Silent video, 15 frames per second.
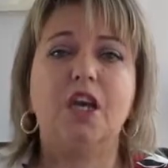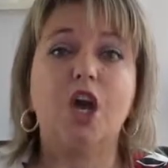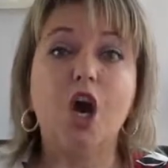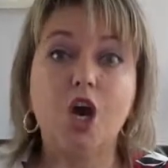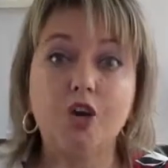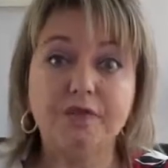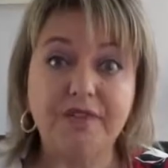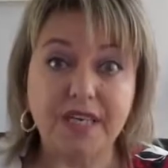
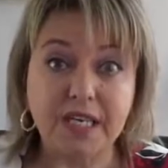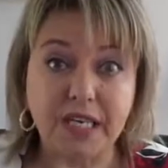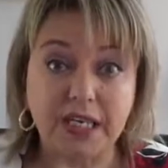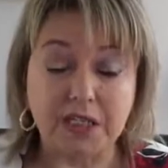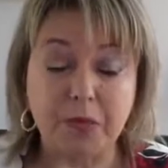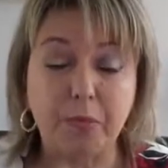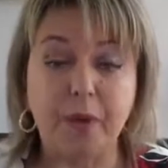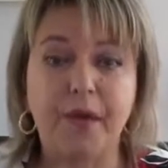COVID
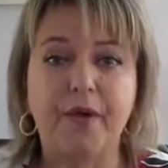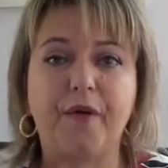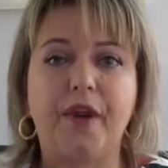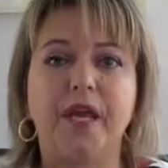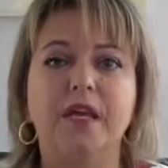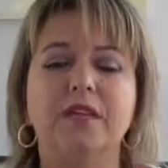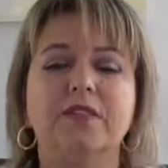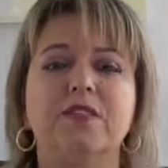
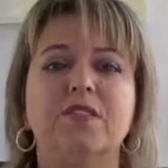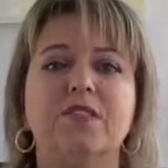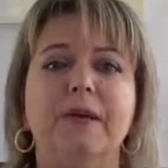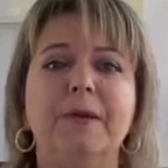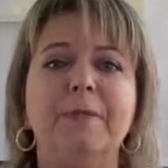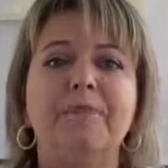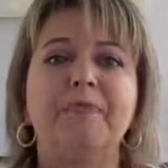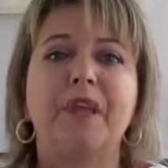experience,
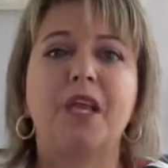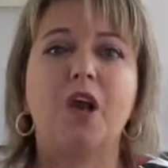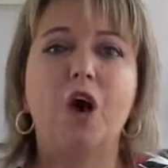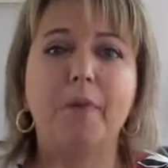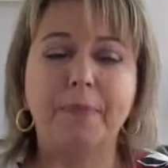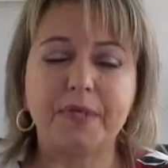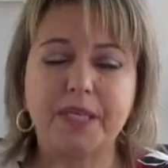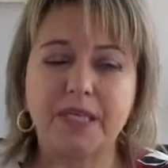
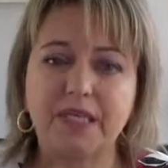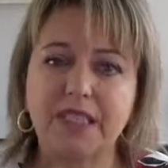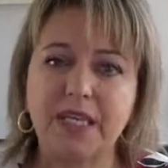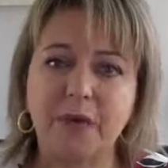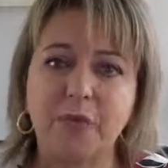competency